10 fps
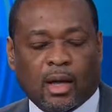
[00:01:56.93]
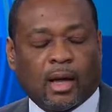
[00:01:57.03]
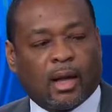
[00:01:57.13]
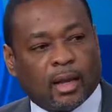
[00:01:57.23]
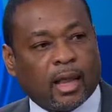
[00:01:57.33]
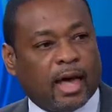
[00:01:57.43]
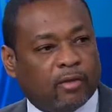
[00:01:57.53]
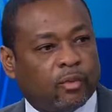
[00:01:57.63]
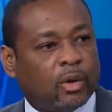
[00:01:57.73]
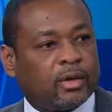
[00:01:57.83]
a lot
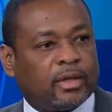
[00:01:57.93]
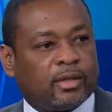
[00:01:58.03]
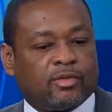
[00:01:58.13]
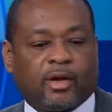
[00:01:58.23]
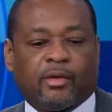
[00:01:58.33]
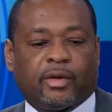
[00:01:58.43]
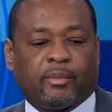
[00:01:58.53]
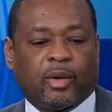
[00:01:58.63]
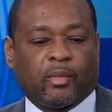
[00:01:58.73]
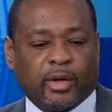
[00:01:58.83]
of work in this area,
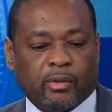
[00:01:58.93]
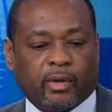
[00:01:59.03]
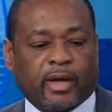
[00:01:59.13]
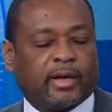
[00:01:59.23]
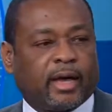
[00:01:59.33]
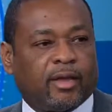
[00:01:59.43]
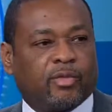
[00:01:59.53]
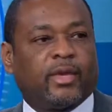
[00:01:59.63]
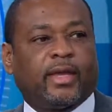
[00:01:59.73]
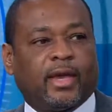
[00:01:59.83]
but we recognize
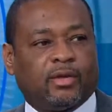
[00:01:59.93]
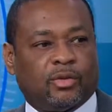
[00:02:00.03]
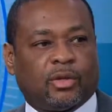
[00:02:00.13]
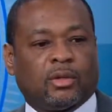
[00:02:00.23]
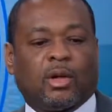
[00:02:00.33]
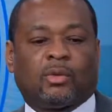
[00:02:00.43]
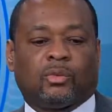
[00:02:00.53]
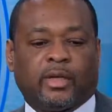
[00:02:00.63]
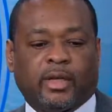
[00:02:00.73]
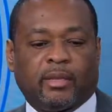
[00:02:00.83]
that we can't do it alone.
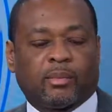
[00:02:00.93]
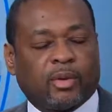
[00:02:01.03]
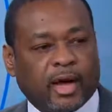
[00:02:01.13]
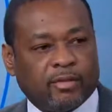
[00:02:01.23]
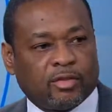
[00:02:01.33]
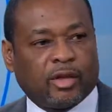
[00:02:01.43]
We need the private